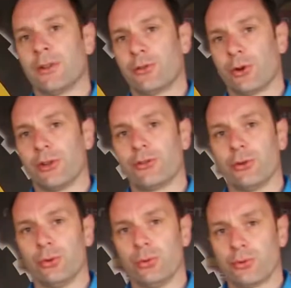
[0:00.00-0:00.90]

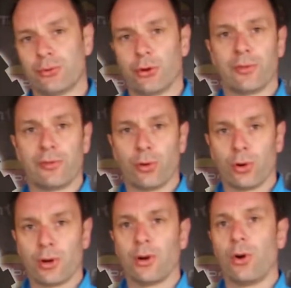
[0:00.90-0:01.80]
32,
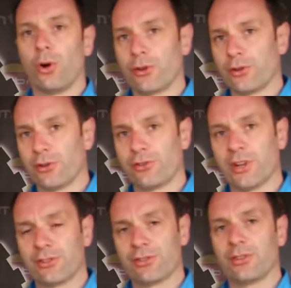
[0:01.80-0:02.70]
34 or
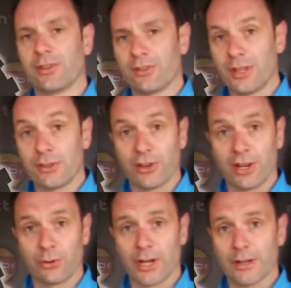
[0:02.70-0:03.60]
36 teeth
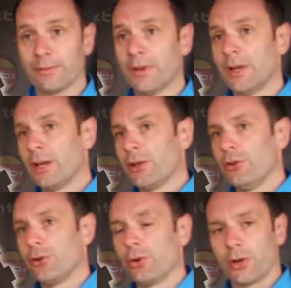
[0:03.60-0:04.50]
chainring.
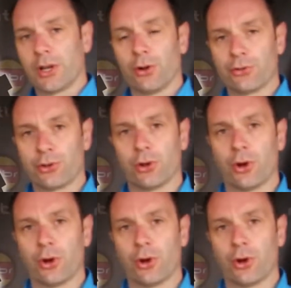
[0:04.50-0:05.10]
You can also